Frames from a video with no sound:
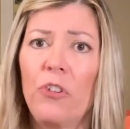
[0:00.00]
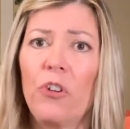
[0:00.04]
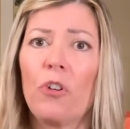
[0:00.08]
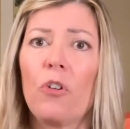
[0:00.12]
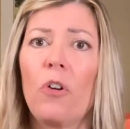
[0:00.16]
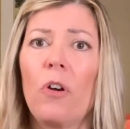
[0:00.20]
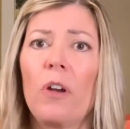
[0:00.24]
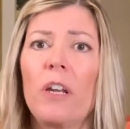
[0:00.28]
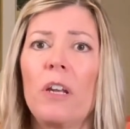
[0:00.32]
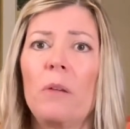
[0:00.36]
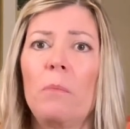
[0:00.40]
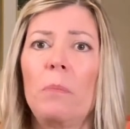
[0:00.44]
You're
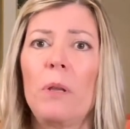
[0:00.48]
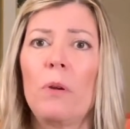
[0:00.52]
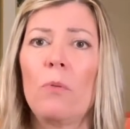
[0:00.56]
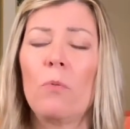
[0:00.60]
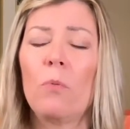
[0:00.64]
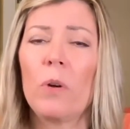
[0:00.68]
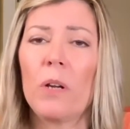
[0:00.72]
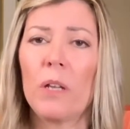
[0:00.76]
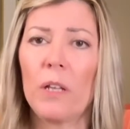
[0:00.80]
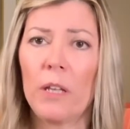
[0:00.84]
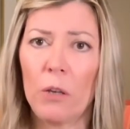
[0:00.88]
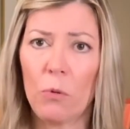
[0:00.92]
going to be
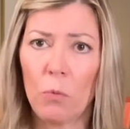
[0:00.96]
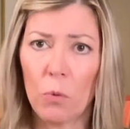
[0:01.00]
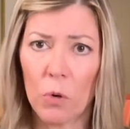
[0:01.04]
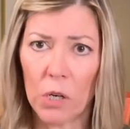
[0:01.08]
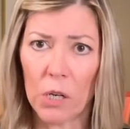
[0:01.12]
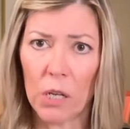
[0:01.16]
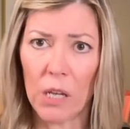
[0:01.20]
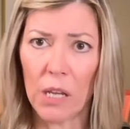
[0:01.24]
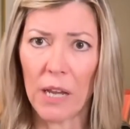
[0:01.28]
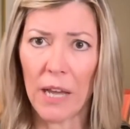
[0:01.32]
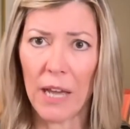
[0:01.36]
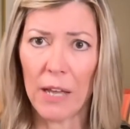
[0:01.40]
really
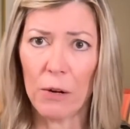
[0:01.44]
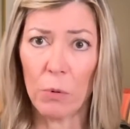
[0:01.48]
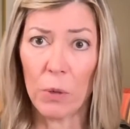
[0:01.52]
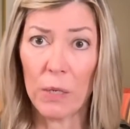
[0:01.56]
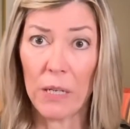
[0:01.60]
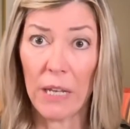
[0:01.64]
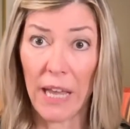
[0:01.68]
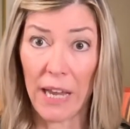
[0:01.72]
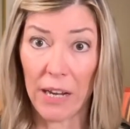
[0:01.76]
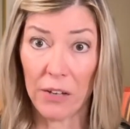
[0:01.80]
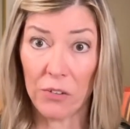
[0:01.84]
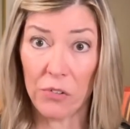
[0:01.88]
working on
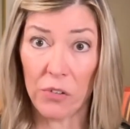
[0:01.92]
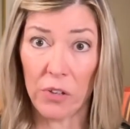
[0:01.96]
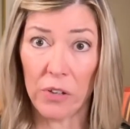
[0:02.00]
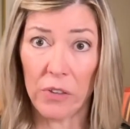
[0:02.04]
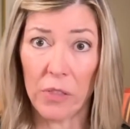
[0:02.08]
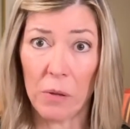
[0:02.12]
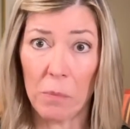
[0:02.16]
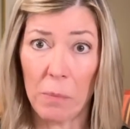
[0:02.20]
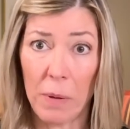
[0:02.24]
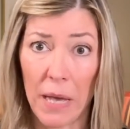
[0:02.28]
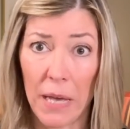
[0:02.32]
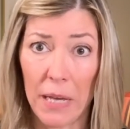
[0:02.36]
relaxing
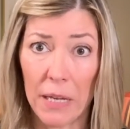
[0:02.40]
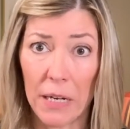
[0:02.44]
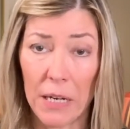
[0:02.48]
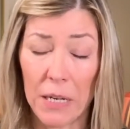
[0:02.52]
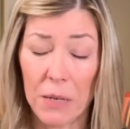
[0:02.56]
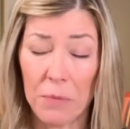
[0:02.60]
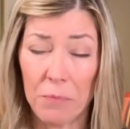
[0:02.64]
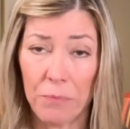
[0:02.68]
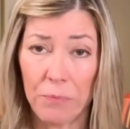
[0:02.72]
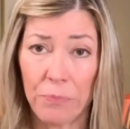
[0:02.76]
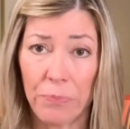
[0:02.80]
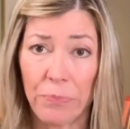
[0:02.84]
the body.